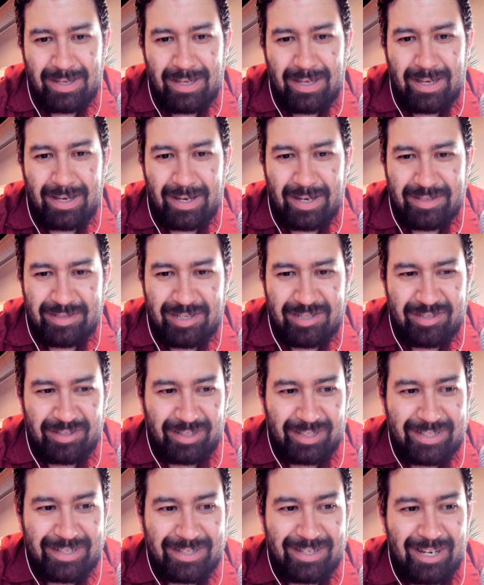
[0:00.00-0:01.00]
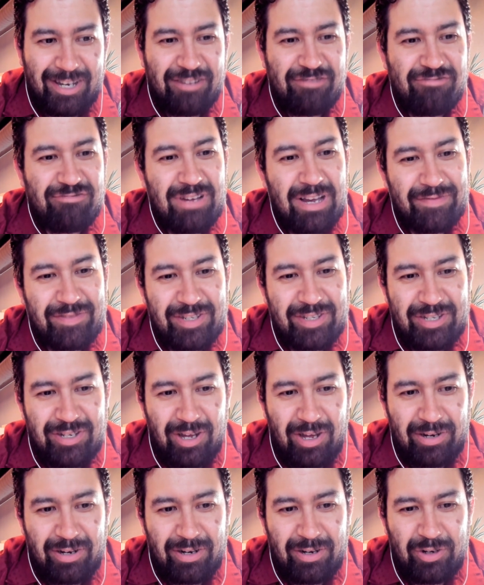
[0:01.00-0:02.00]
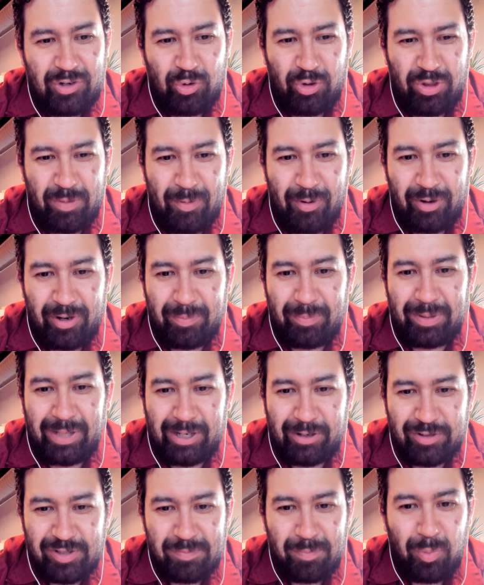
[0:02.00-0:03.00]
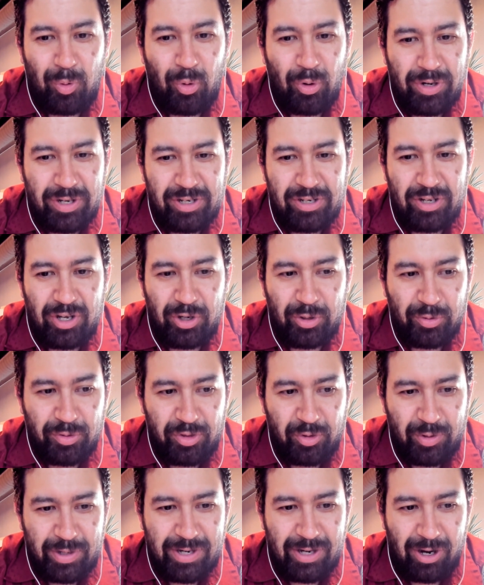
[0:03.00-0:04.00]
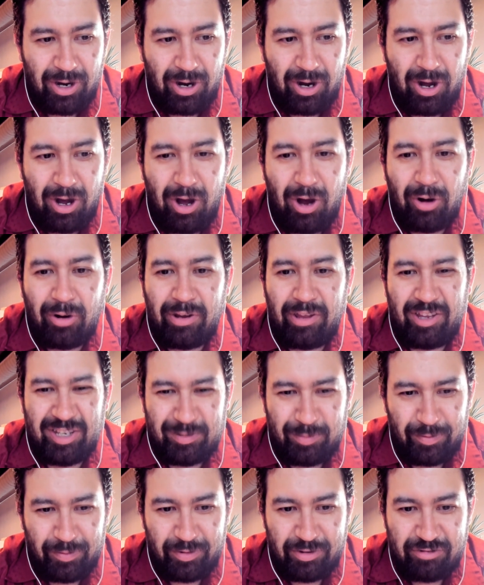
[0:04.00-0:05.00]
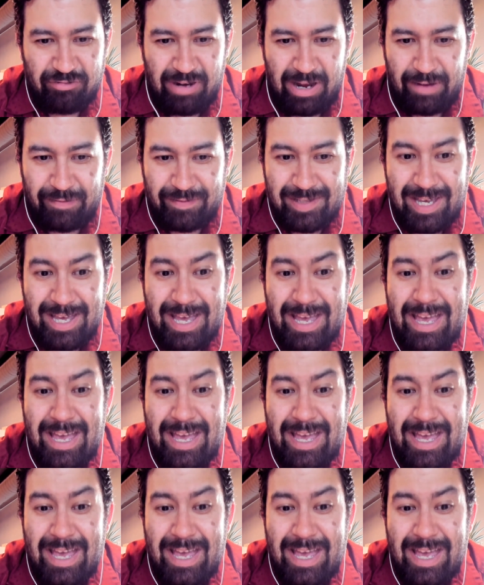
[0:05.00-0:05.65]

Additionally, undrafted non-North American players born in 03 are eligible for the draft.